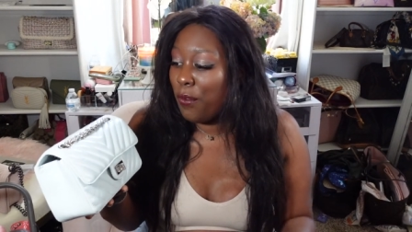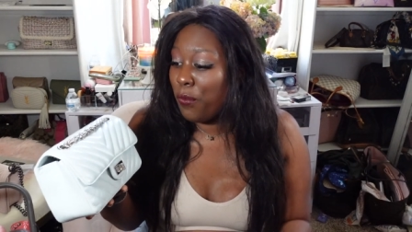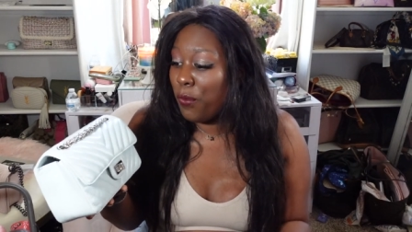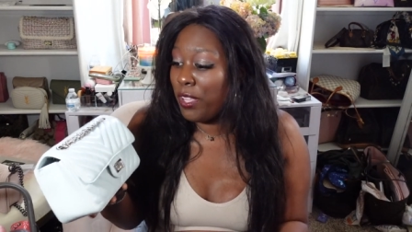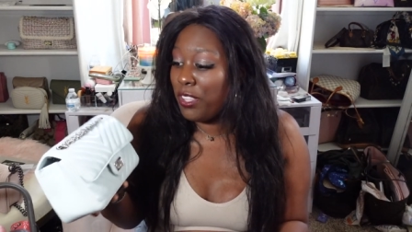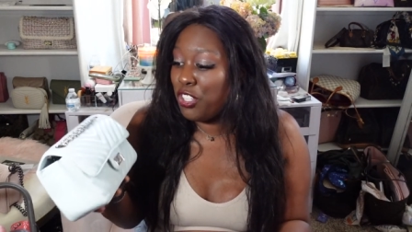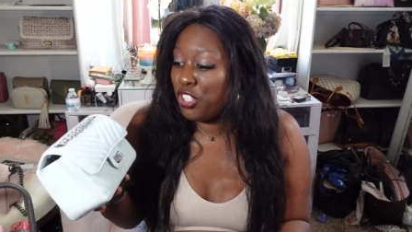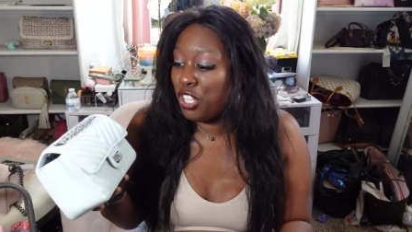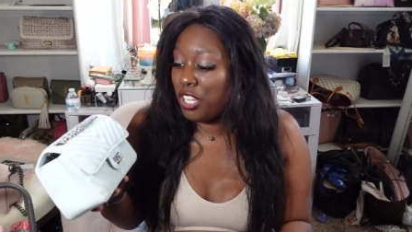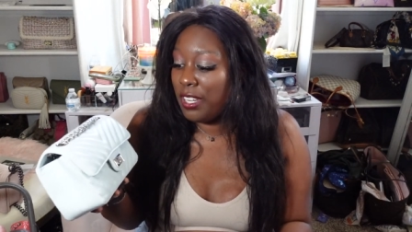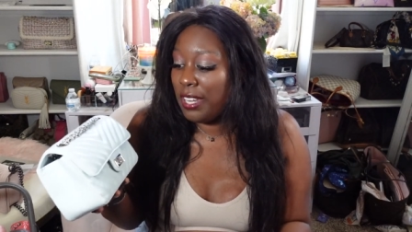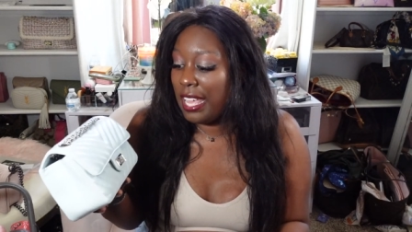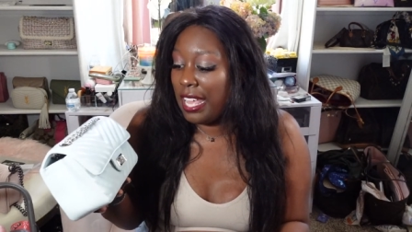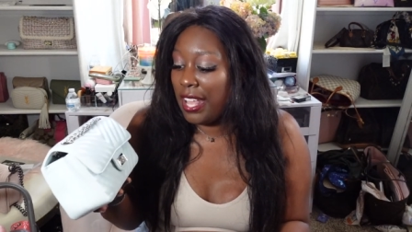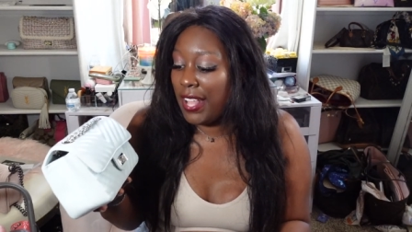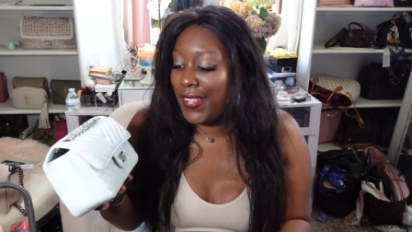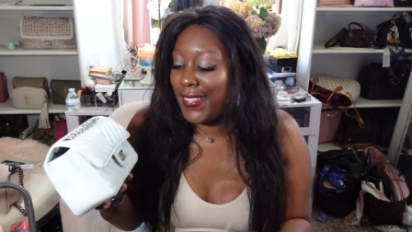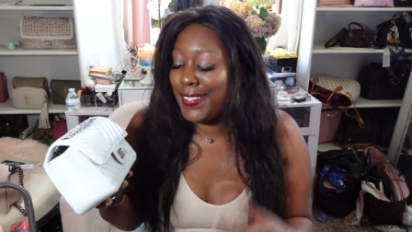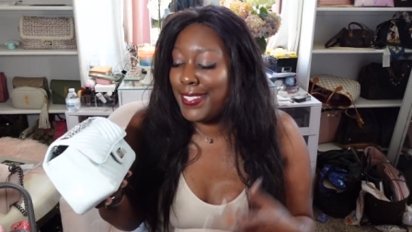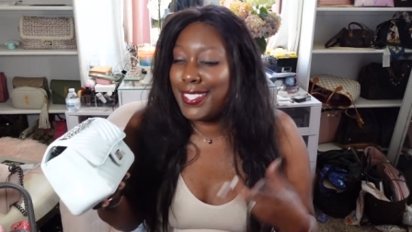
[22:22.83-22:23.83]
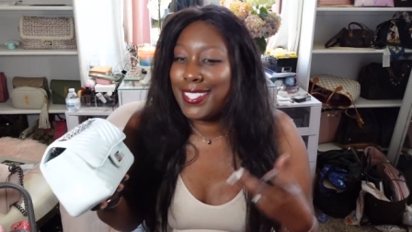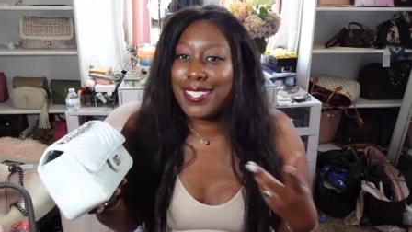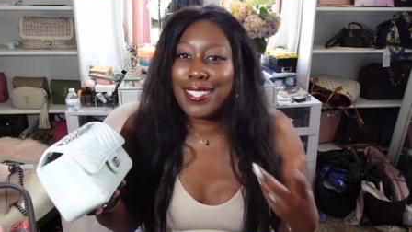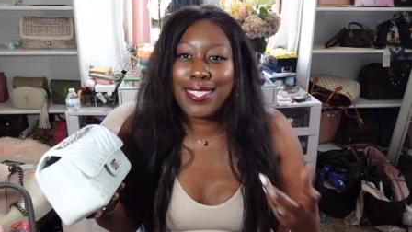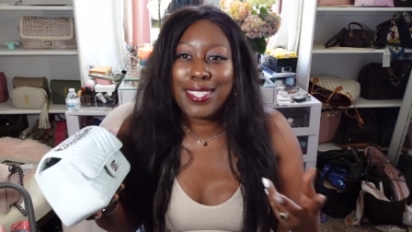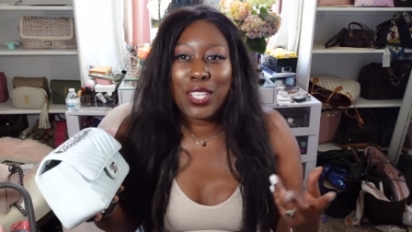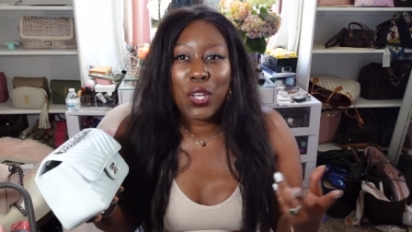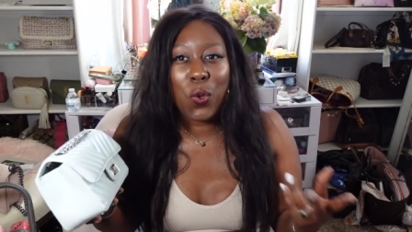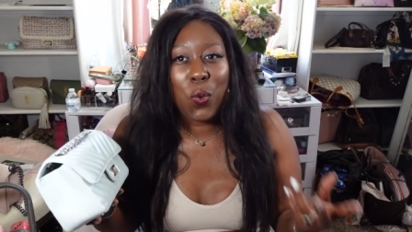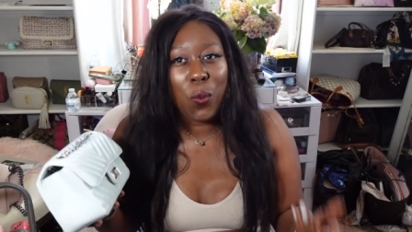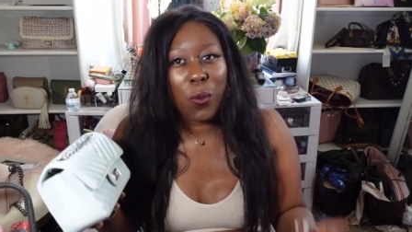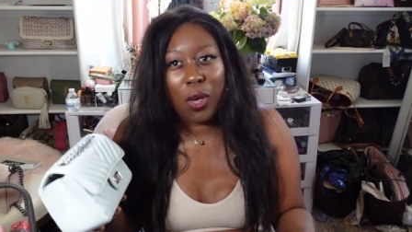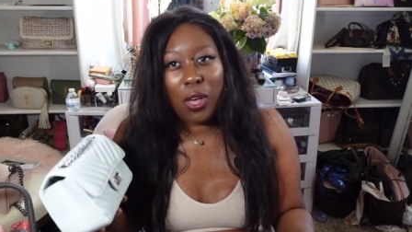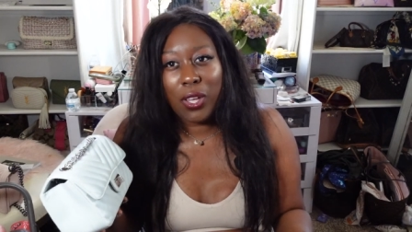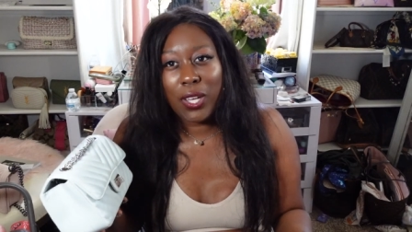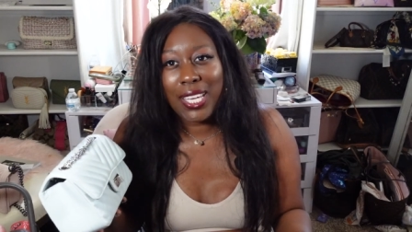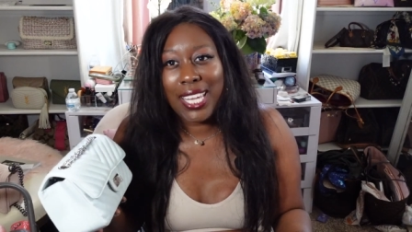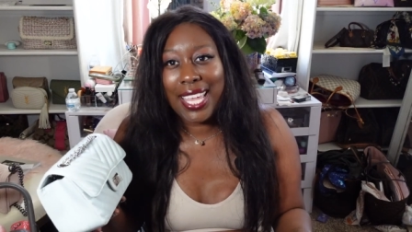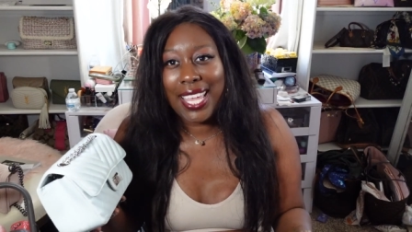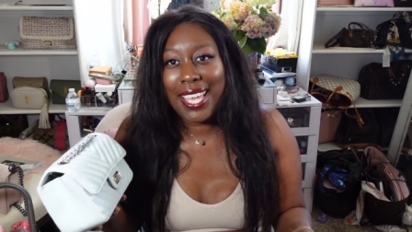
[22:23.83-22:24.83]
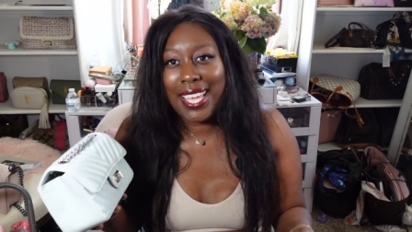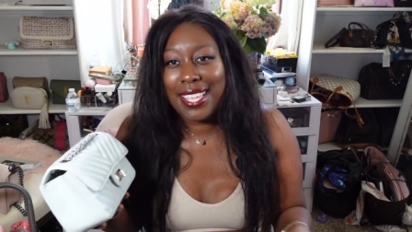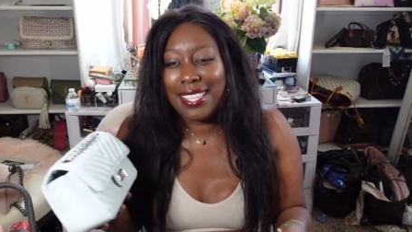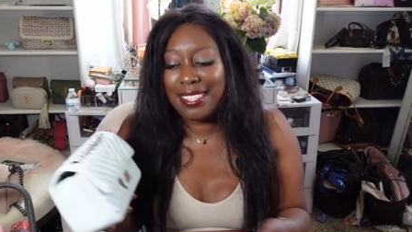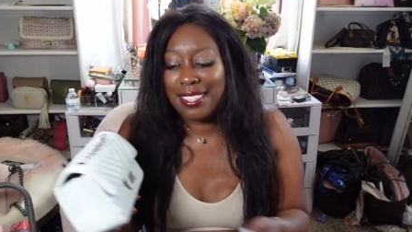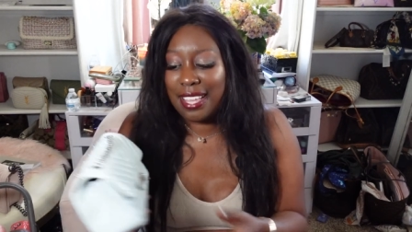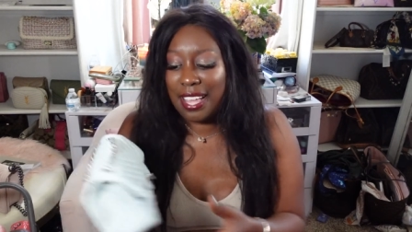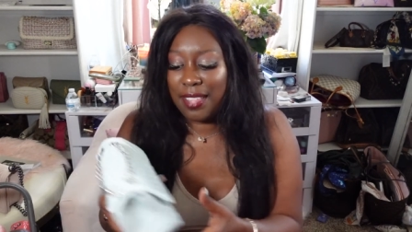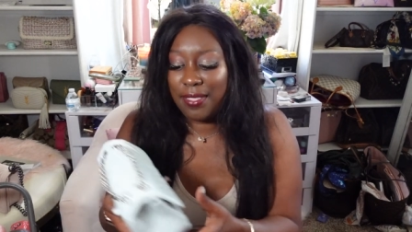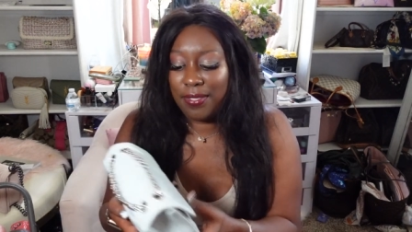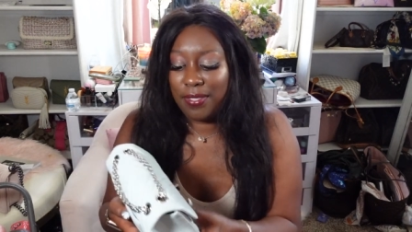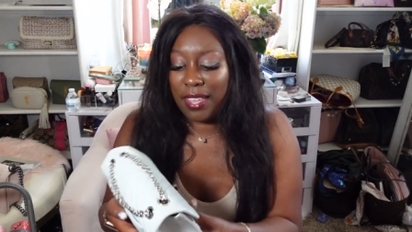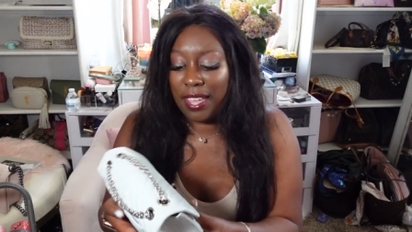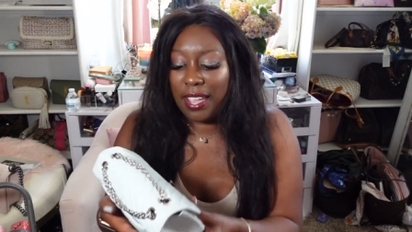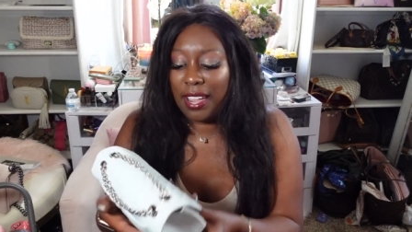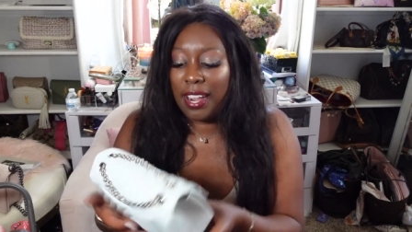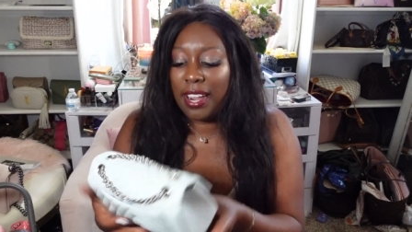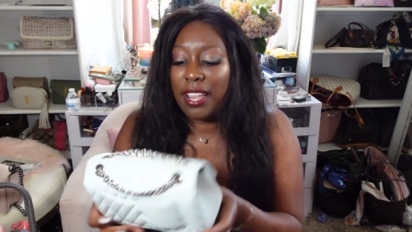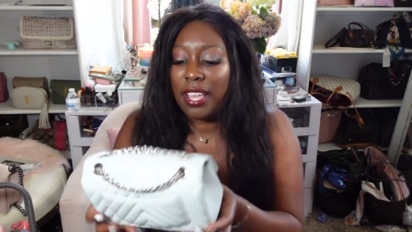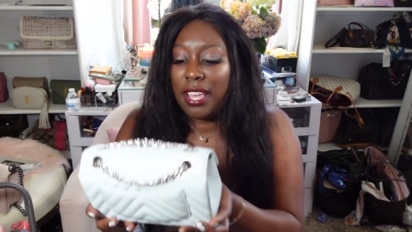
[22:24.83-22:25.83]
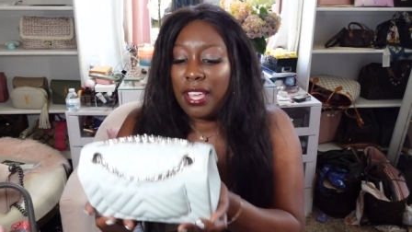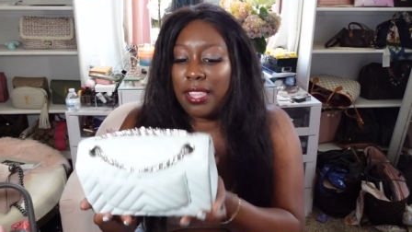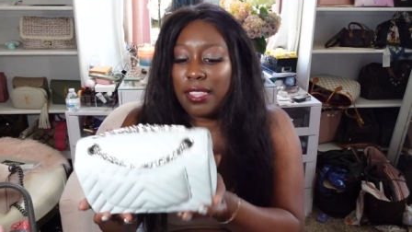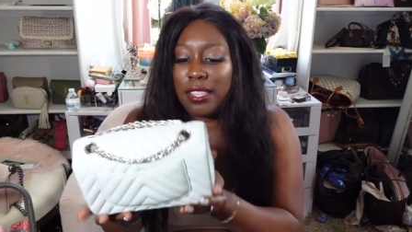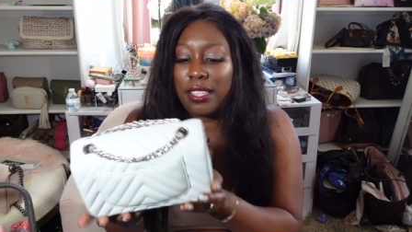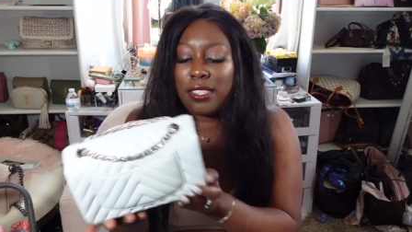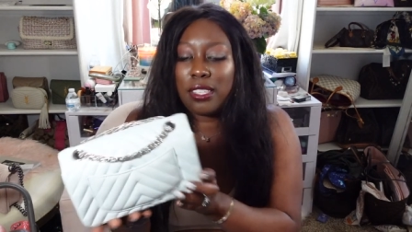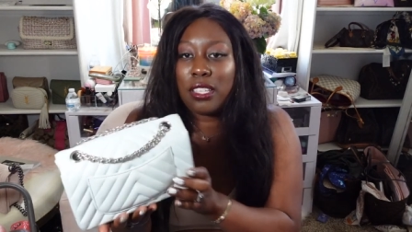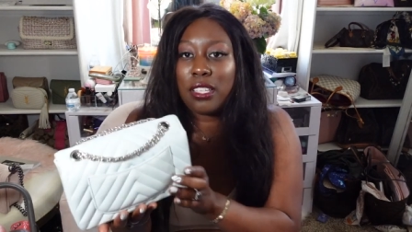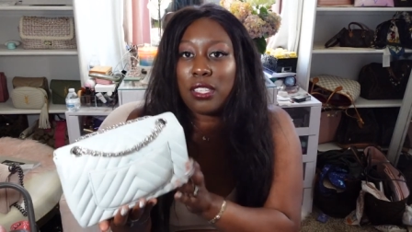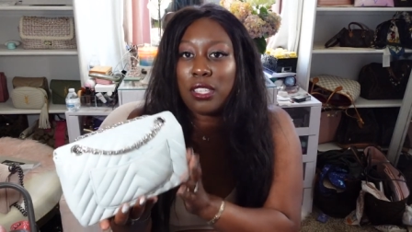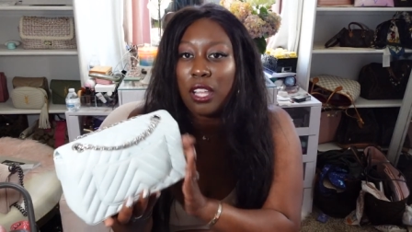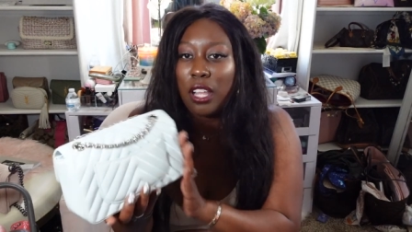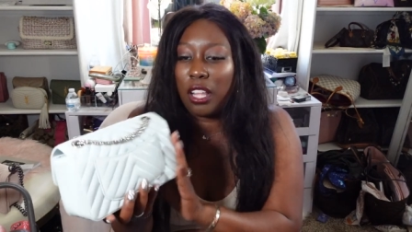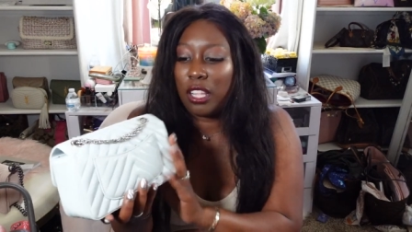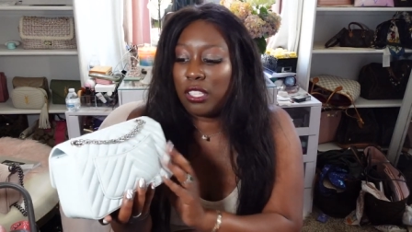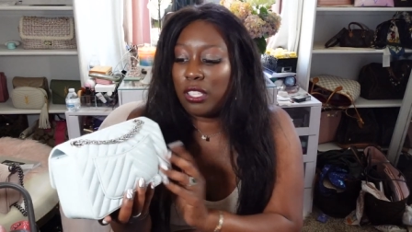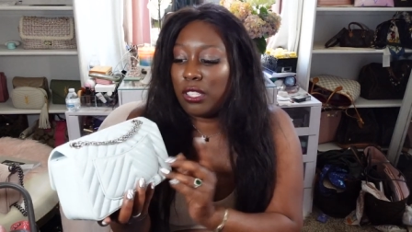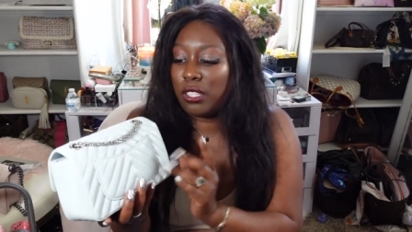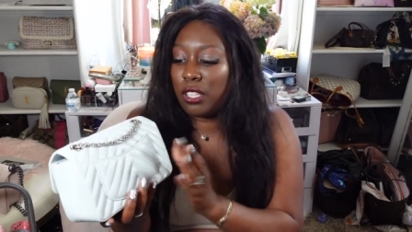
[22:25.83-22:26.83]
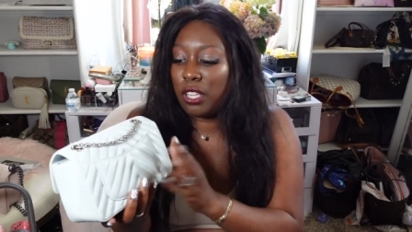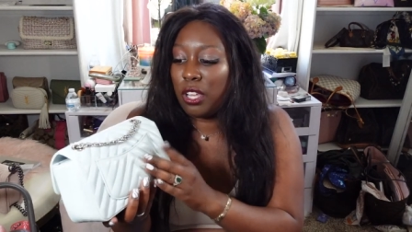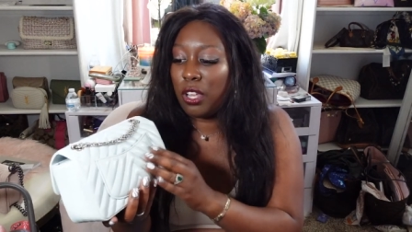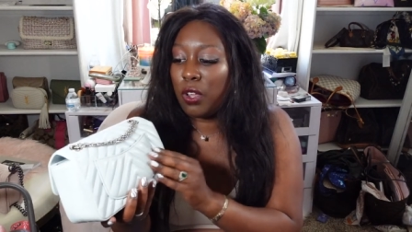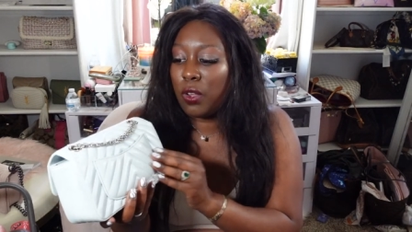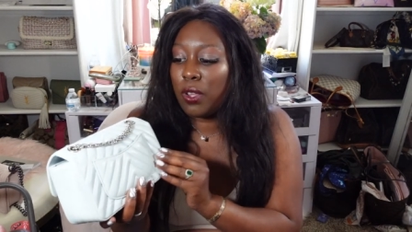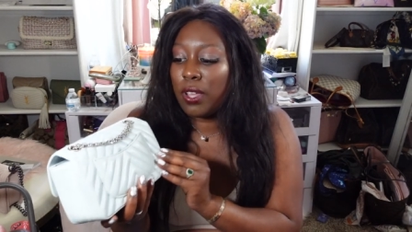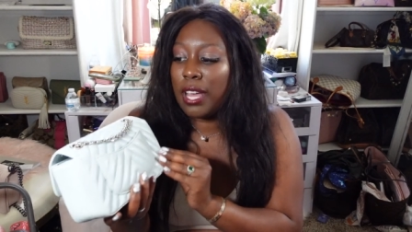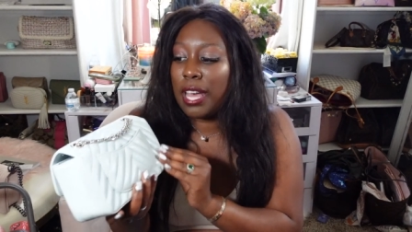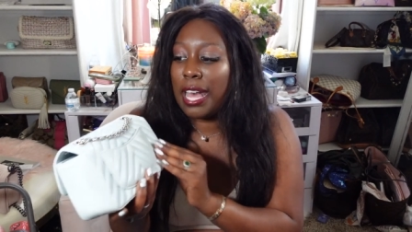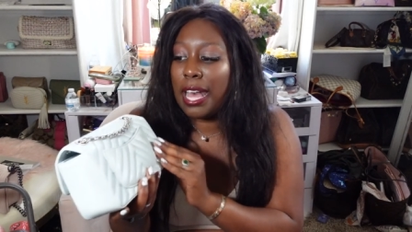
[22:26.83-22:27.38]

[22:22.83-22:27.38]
with Chanel, just the quality is not there. This is also